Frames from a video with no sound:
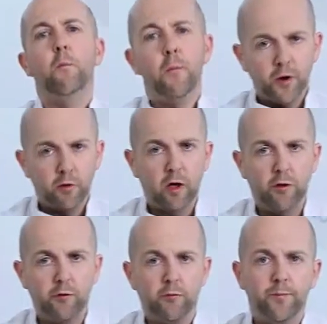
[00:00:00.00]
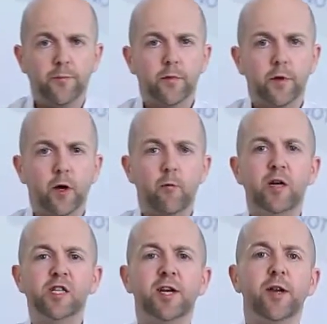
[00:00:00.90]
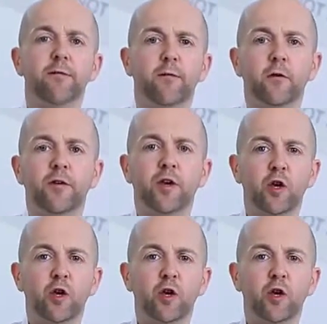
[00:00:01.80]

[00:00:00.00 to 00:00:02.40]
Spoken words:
Monoclonal, originally involving